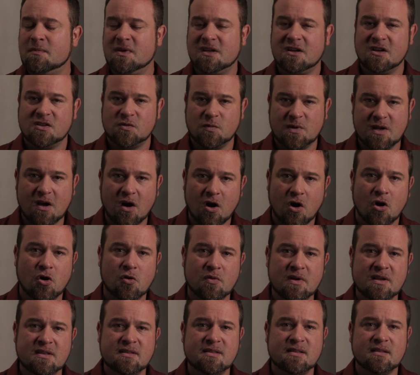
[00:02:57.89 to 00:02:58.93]
because we
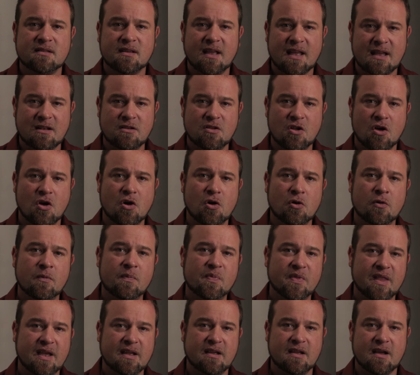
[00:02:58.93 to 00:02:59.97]
always can know
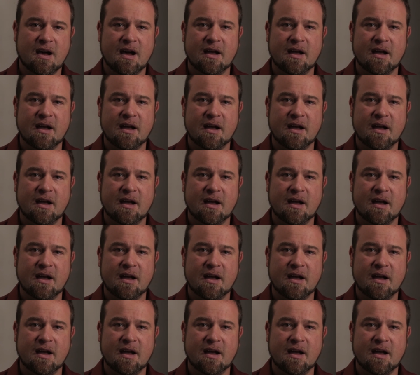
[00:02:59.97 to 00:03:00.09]
that